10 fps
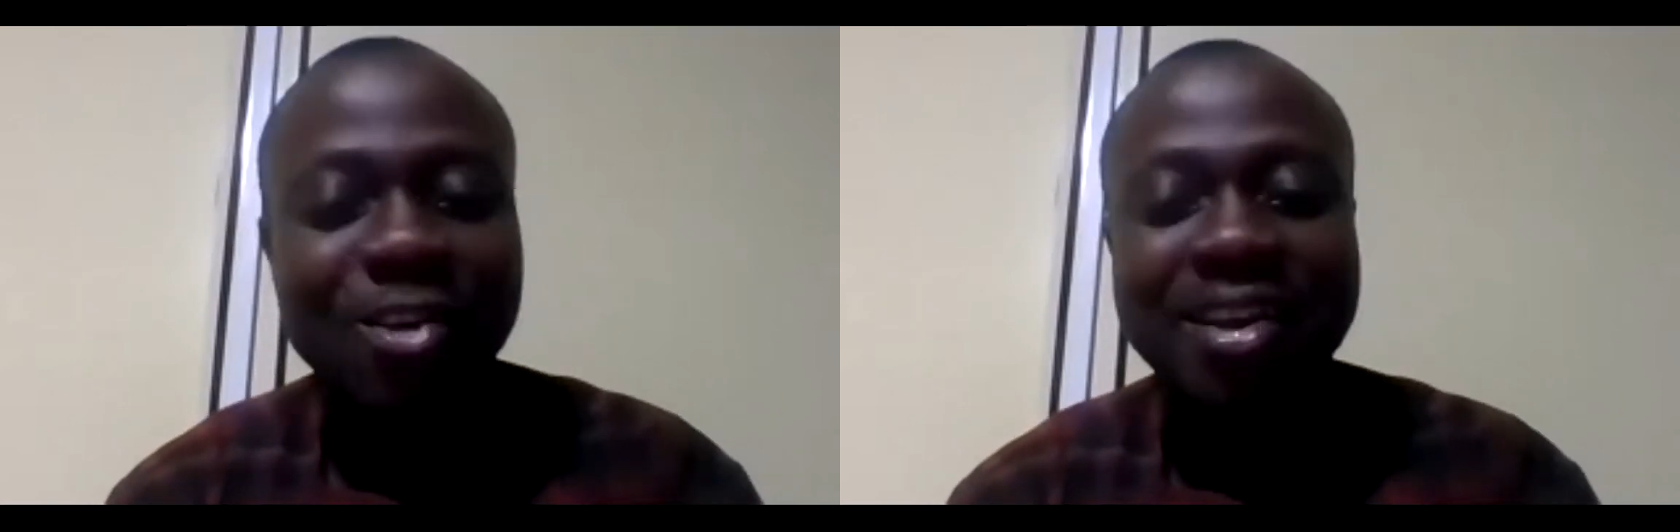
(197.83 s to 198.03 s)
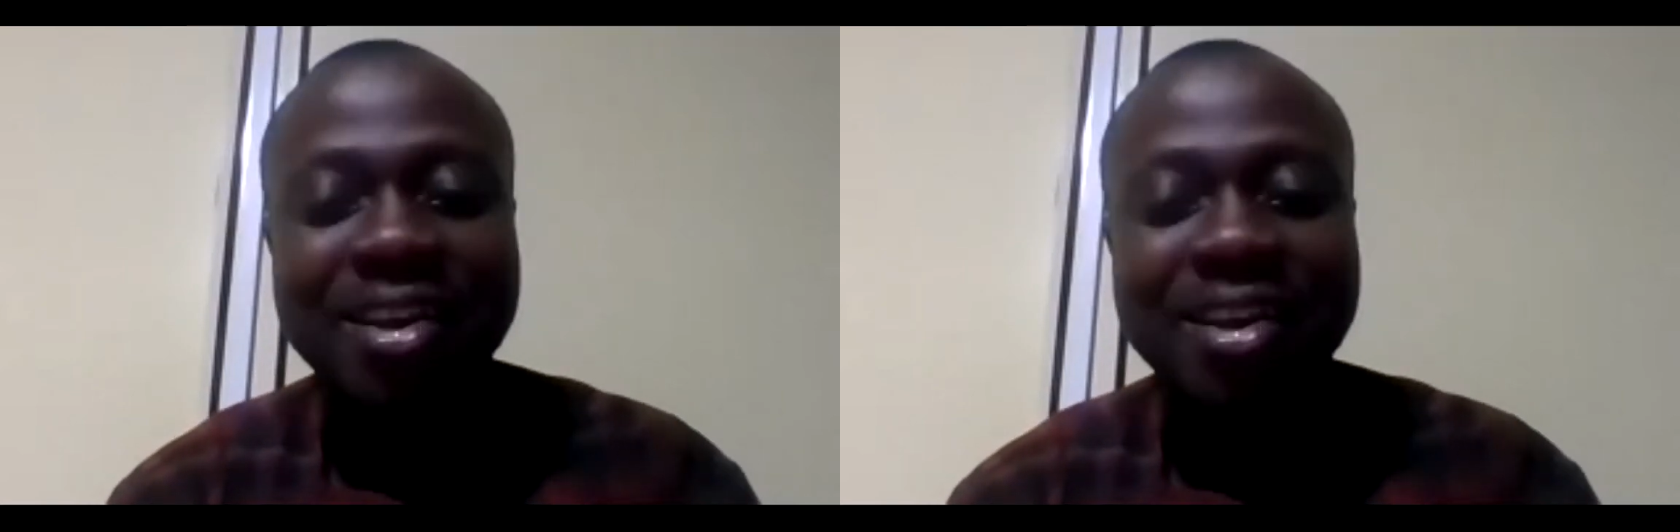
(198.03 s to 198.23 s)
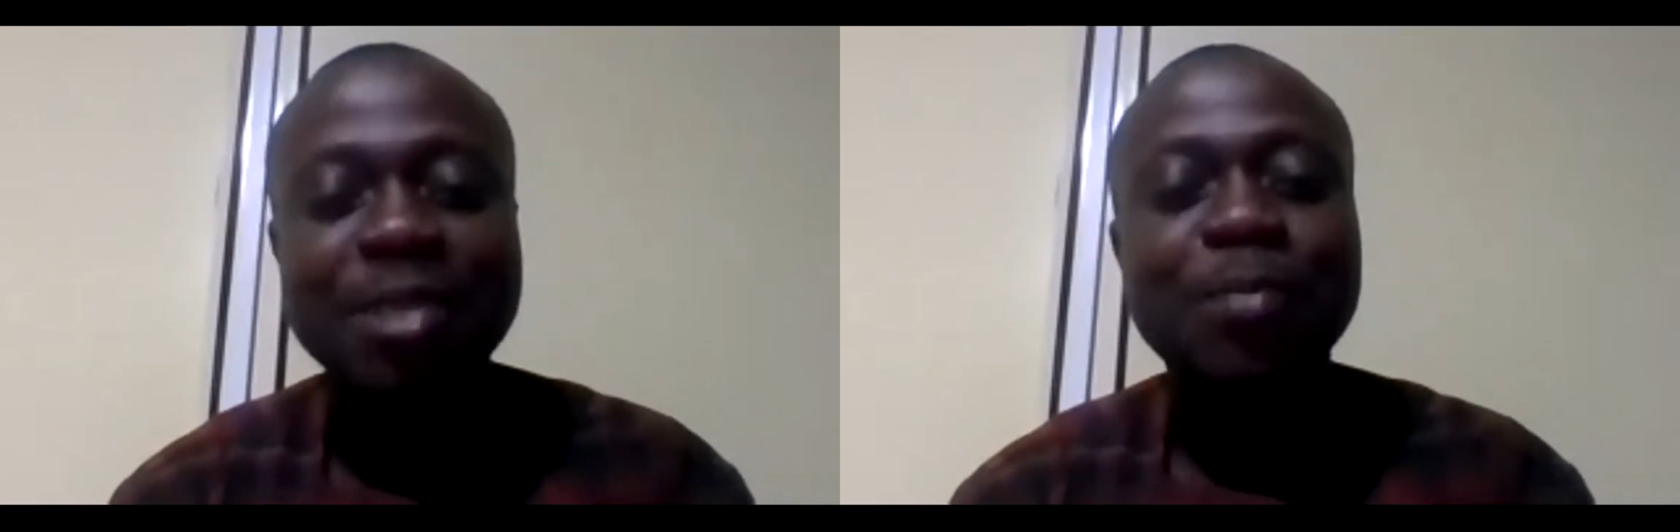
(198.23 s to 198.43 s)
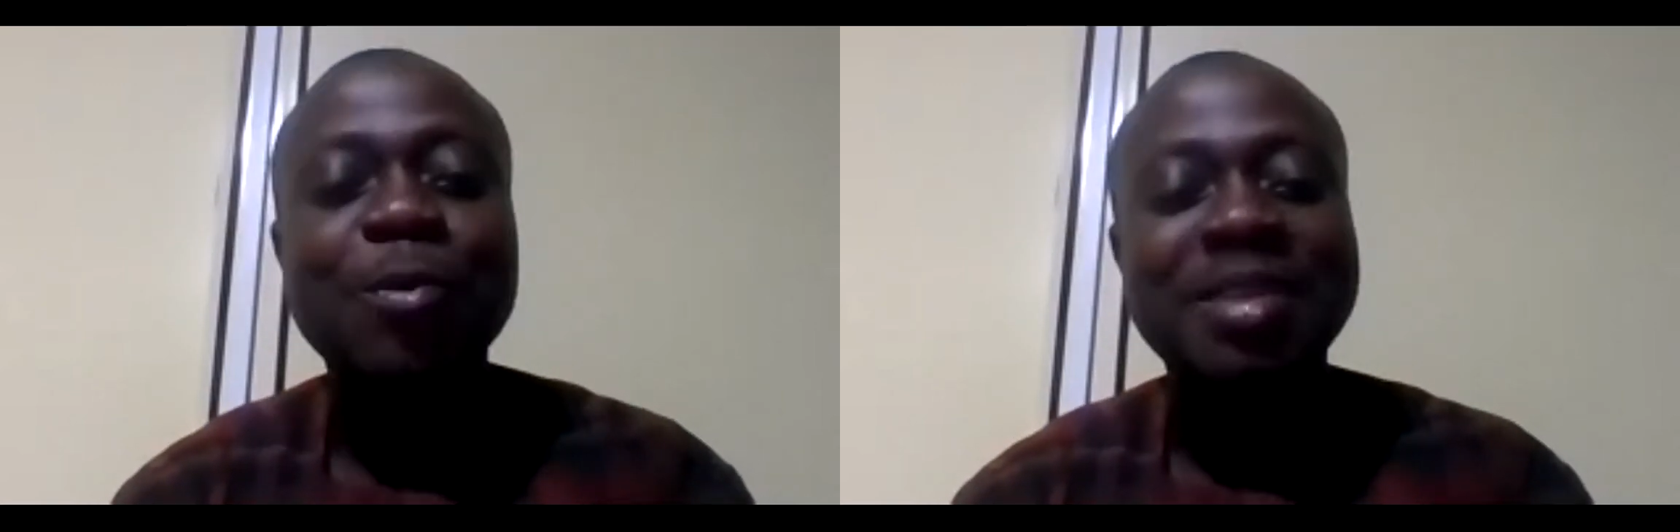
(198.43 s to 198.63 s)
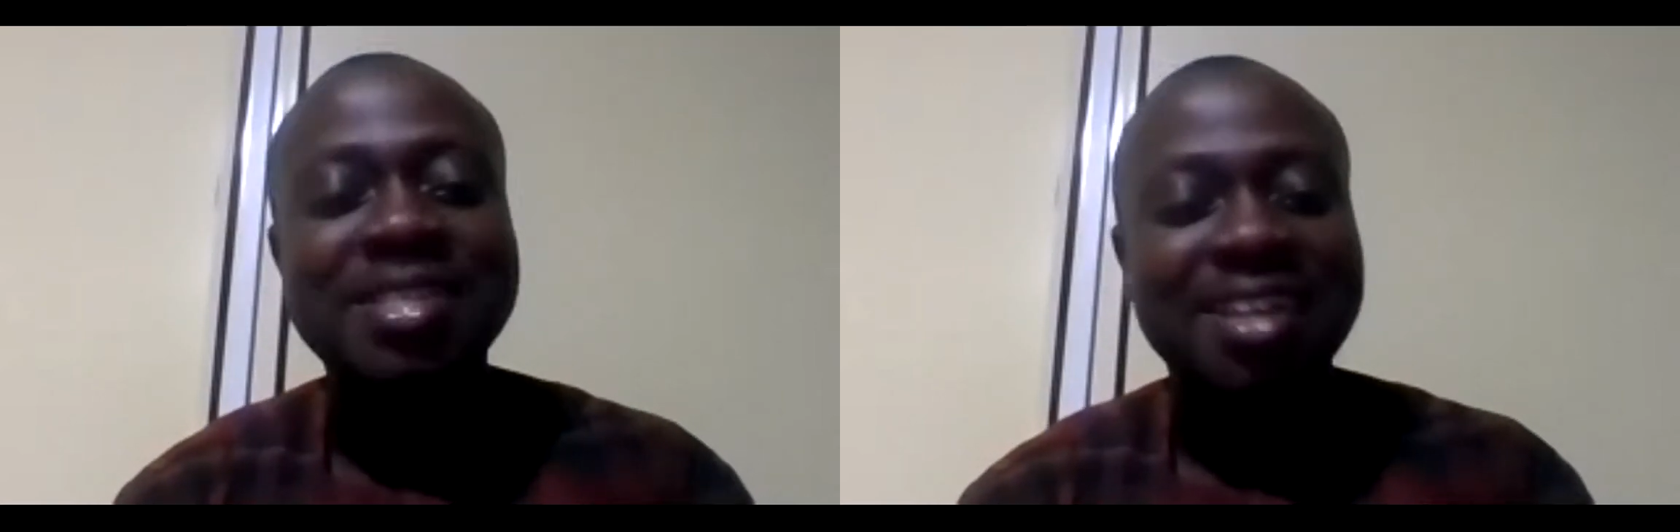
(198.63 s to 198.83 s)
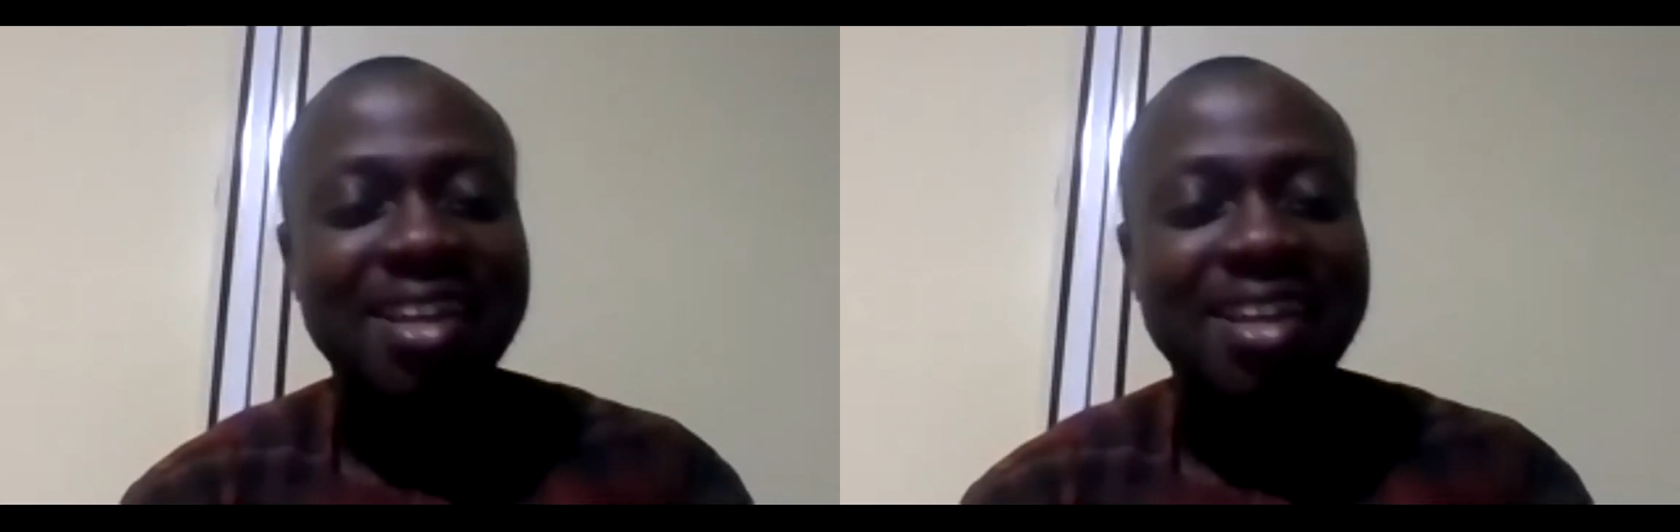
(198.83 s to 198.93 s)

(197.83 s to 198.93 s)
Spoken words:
law and diplomacy